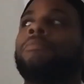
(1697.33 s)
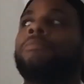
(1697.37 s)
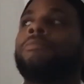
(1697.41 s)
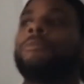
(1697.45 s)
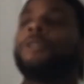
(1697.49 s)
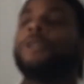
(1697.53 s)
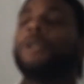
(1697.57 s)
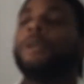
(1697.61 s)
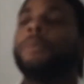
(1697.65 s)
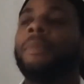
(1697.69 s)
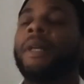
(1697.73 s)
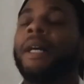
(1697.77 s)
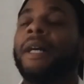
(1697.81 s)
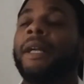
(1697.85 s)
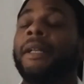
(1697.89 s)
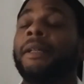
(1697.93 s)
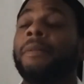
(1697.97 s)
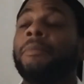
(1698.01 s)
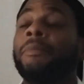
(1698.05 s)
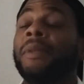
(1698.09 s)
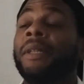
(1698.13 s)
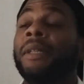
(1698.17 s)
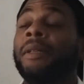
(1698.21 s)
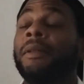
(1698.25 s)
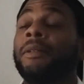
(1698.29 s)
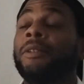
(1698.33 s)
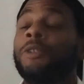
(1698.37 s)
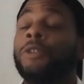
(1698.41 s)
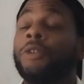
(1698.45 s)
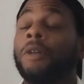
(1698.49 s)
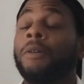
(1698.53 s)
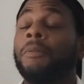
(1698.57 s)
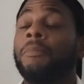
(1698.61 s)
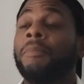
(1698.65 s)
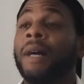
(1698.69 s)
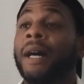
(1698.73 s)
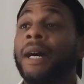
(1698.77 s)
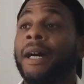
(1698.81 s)
Joe Biden,
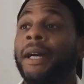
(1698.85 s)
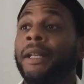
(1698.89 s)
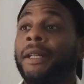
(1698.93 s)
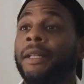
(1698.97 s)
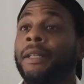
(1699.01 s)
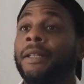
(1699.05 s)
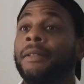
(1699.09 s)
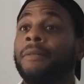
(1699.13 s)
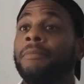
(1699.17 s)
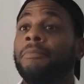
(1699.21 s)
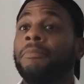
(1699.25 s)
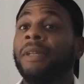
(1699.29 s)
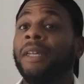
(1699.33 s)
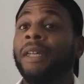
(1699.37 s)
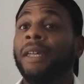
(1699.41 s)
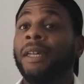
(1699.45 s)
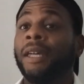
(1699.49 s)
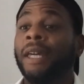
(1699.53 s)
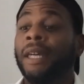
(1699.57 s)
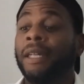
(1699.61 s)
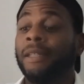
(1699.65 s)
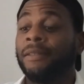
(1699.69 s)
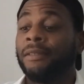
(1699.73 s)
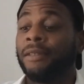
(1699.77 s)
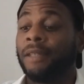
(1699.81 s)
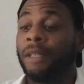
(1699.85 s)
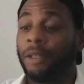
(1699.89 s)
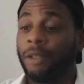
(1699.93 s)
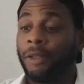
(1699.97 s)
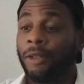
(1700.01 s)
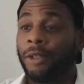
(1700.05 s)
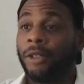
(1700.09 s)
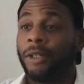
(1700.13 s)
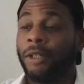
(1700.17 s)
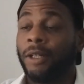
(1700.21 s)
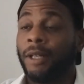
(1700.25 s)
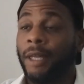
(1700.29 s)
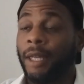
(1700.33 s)
Joe Biden being a
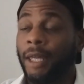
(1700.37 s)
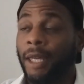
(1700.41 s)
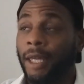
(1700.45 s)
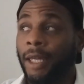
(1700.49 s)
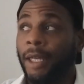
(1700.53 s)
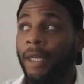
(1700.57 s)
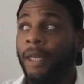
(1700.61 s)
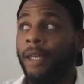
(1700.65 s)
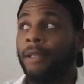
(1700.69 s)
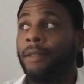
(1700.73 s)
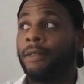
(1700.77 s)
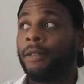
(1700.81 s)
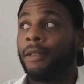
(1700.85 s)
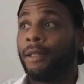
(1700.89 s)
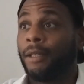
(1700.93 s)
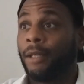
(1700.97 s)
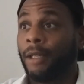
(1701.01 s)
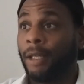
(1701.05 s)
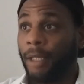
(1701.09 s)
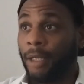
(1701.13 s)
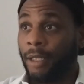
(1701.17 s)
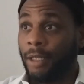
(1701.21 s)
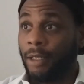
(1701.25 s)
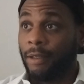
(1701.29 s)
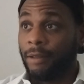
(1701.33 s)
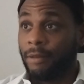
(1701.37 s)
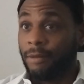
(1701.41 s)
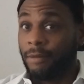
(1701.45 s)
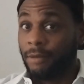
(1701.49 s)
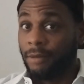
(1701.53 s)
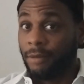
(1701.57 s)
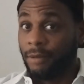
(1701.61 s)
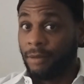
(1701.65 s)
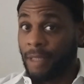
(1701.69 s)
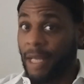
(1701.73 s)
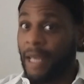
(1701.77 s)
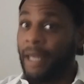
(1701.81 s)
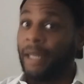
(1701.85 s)
senator and
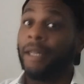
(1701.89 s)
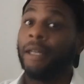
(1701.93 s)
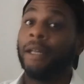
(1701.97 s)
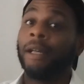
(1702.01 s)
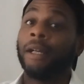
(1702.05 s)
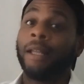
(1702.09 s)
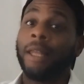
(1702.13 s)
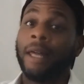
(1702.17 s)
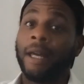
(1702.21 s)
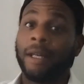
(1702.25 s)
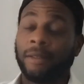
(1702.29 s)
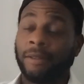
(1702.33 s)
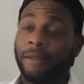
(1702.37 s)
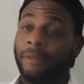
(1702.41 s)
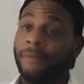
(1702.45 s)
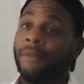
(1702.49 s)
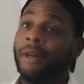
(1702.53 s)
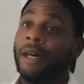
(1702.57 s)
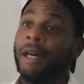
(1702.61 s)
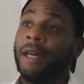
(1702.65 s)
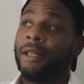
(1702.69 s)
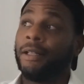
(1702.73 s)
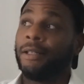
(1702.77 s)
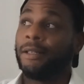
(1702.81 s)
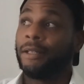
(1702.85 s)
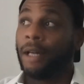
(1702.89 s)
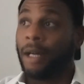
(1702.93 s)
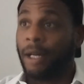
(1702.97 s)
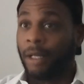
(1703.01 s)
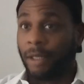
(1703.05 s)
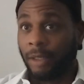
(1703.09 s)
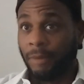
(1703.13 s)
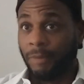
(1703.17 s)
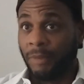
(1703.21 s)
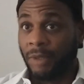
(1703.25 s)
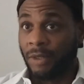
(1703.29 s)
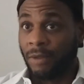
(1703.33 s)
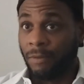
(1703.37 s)
taking classified
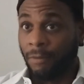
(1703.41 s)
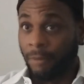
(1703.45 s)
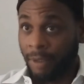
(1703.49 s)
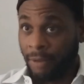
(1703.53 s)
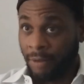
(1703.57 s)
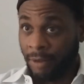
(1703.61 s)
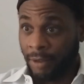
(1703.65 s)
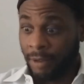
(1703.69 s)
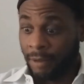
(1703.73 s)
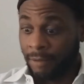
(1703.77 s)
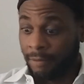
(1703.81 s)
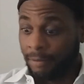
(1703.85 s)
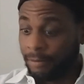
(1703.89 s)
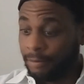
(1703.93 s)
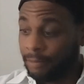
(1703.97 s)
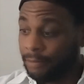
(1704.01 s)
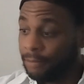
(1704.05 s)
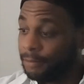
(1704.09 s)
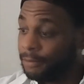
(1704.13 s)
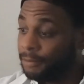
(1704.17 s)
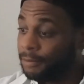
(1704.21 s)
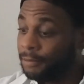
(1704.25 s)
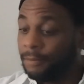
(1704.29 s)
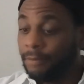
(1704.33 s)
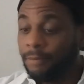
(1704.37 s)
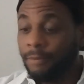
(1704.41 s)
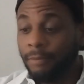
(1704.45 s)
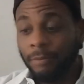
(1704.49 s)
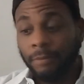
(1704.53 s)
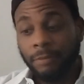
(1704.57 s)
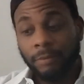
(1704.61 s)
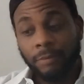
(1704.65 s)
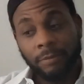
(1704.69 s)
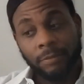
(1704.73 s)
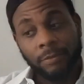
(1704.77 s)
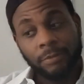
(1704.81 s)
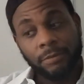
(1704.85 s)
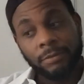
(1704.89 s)
documents with him.
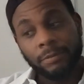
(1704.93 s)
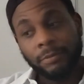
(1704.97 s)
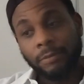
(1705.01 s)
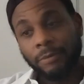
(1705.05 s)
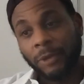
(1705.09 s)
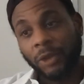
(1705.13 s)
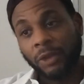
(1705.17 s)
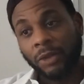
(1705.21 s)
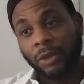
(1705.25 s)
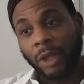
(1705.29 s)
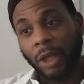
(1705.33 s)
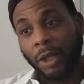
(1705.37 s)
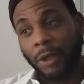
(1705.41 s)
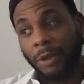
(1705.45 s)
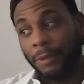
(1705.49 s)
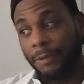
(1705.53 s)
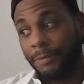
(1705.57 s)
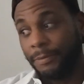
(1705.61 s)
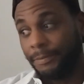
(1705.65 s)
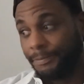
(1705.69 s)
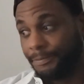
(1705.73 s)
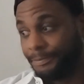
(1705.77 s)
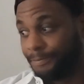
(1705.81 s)
So,